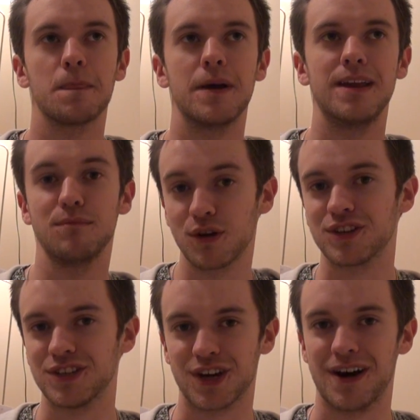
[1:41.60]
In
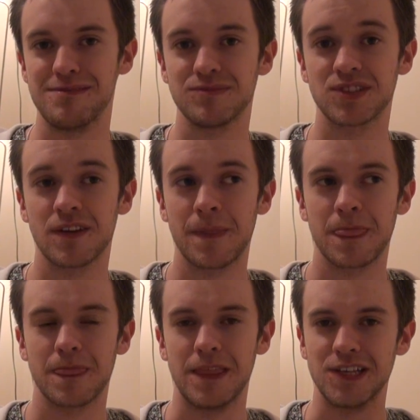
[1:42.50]
modern times,
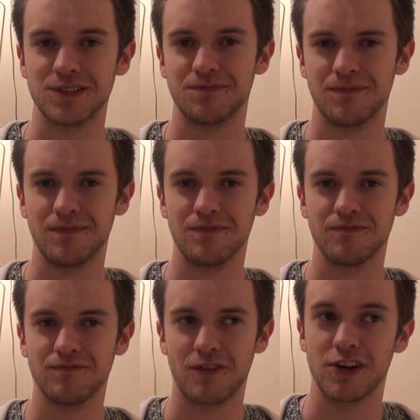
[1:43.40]
these are
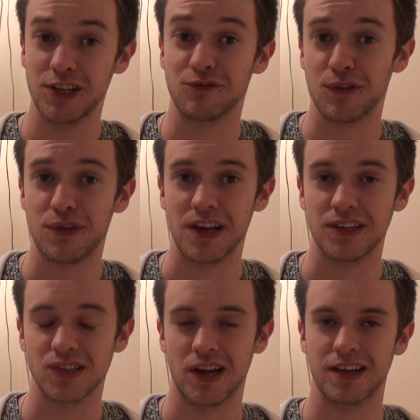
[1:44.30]
very different
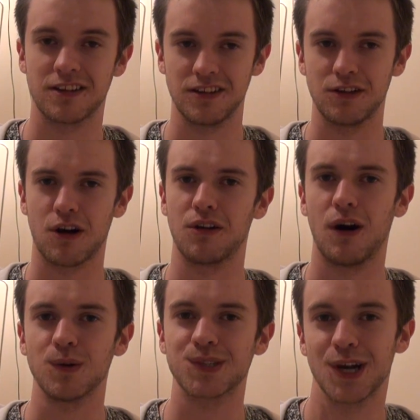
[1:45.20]
things, like you can't
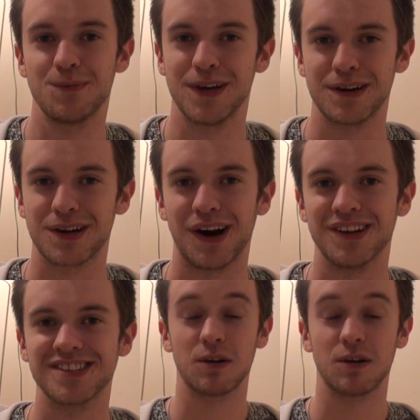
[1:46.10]
hold Sopio cards.